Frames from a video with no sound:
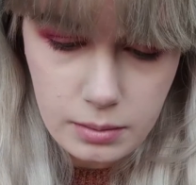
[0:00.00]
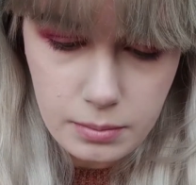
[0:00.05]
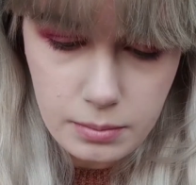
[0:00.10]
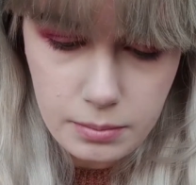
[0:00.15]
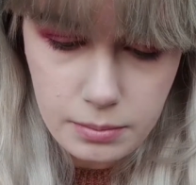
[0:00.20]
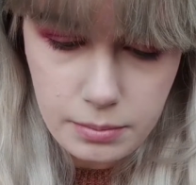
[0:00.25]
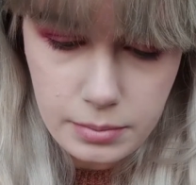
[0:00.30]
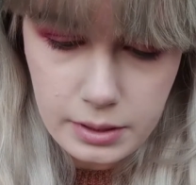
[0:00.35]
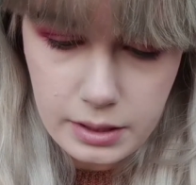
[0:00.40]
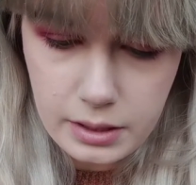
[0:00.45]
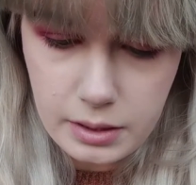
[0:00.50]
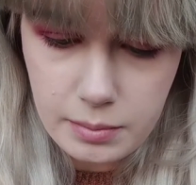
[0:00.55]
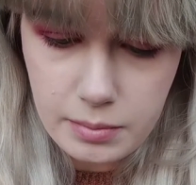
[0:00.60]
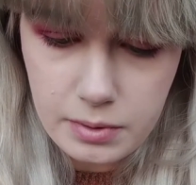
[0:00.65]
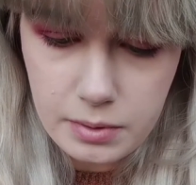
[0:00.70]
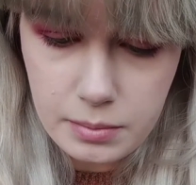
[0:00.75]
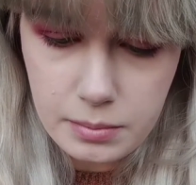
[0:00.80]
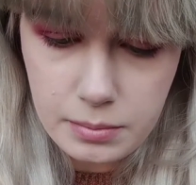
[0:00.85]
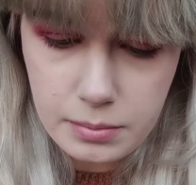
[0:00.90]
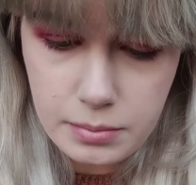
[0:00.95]
and pick up
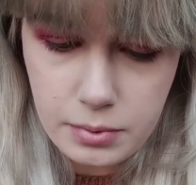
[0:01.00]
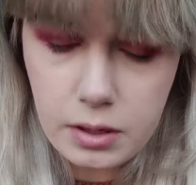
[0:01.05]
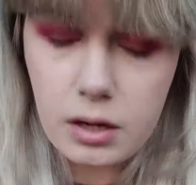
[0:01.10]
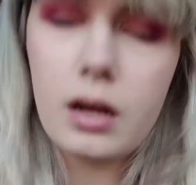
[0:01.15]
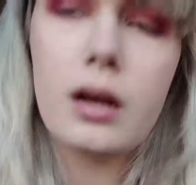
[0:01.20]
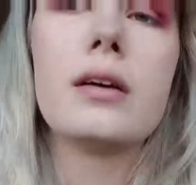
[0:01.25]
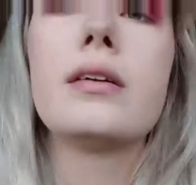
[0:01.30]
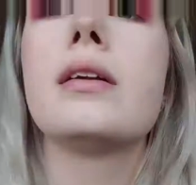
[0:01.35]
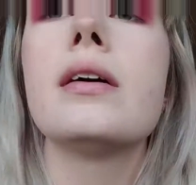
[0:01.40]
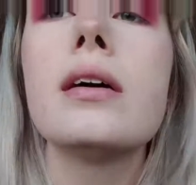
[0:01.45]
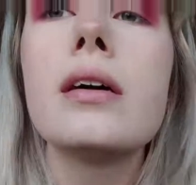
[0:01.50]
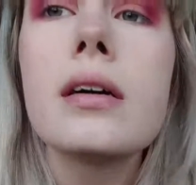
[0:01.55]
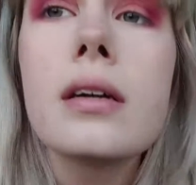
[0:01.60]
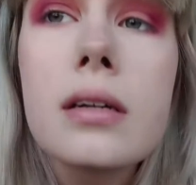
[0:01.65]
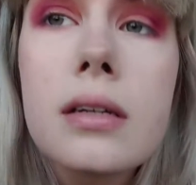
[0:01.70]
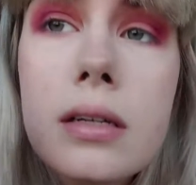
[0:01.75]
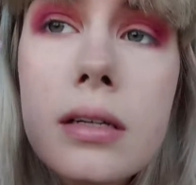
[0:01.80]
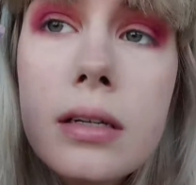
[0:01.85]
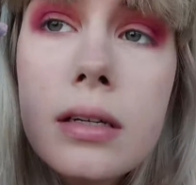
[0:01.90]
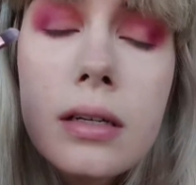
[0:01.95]
some
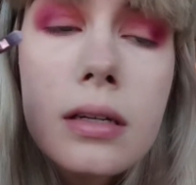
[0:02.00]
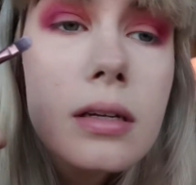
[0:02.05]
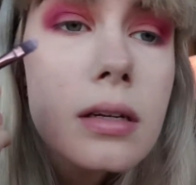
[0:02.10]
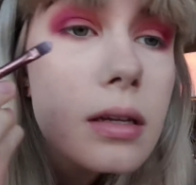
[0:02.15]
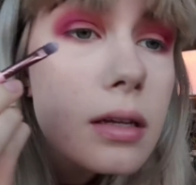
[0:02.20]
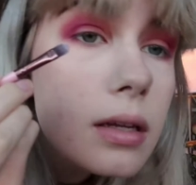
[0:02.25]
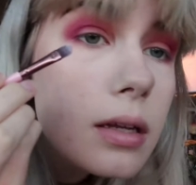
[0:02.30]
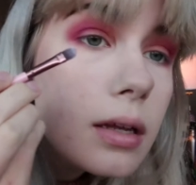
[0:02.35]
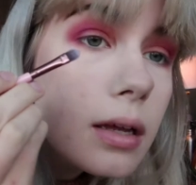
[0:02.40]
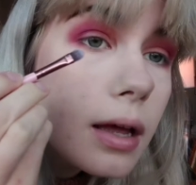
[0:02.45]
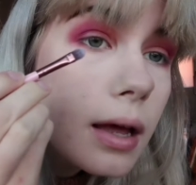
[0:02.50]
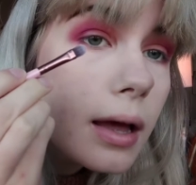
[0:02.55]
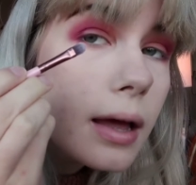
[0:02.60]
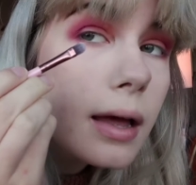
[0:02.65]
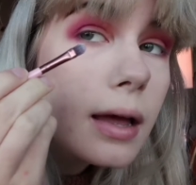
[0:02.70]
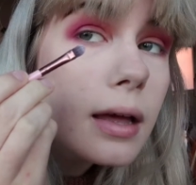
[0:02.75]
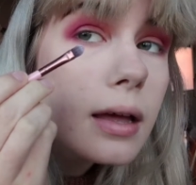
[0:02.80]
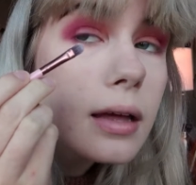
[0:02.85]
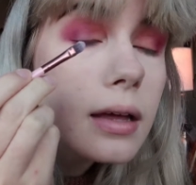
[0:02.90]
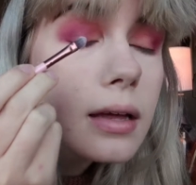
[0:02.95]
product
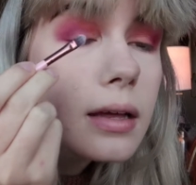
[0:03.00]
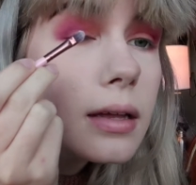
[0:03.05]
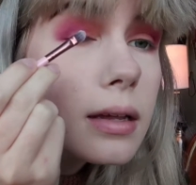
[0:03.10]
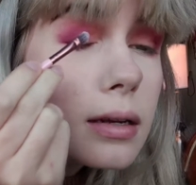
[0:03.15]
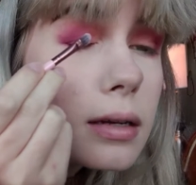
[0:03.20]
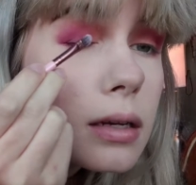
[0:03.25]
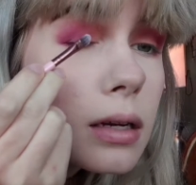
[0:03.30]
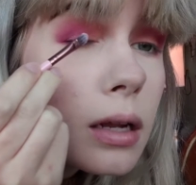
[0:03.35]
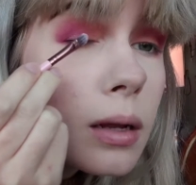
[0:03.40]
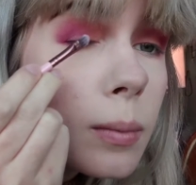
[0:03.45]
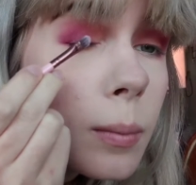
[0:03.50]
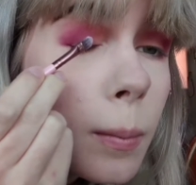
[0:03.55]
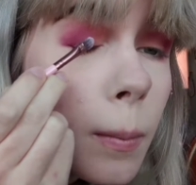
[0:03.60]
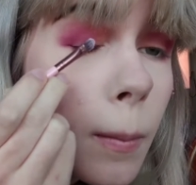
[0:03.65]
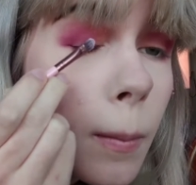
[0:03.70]
and